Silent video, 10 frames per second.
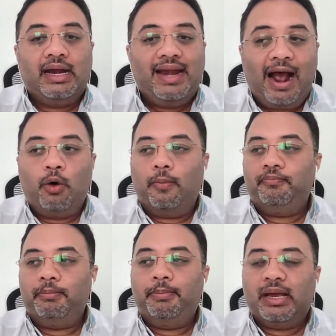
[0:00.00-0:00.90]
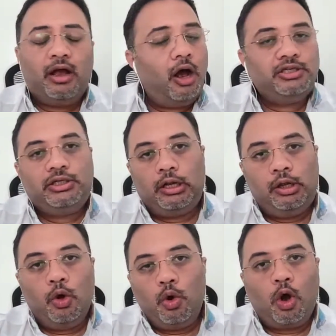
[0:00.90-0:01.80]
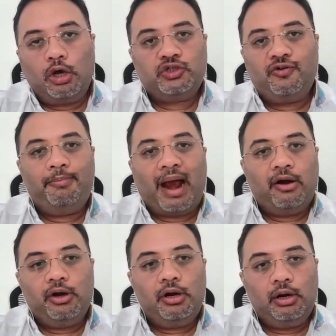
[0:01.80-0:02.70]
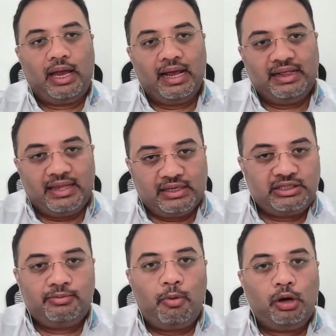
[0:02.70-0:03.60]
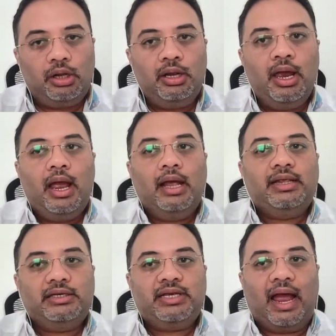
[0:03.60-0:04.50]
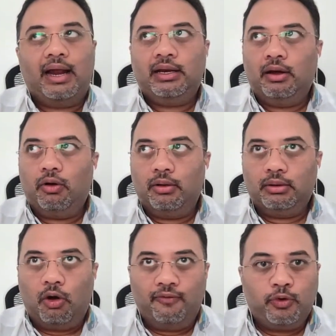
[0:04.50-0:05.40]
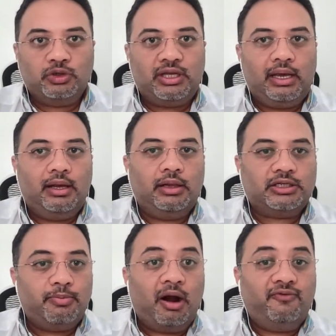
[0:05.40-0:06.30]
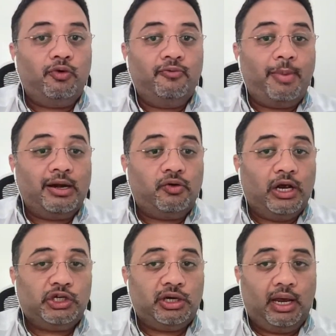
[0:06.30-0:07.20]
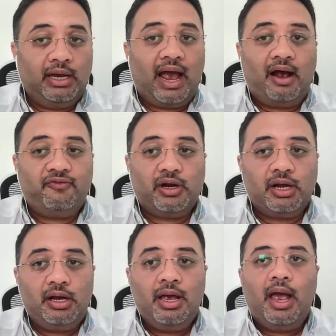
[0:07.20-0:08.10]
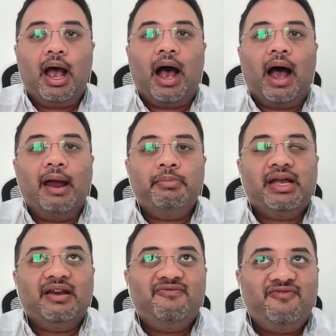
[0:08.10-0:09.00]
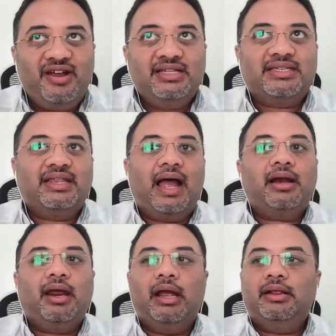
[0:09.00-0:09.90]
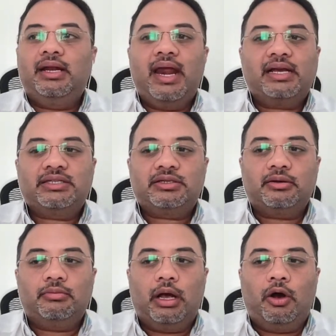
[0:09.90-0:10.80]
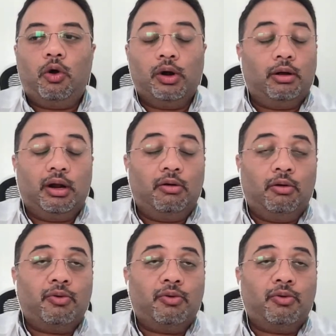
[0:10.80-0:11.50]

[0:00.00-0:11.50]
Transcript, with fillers: Now, because the low cost of barrier in this model, this and of course the, the smartphone penetration in Africa, I'm convinced that in the next, uh, or, or, or,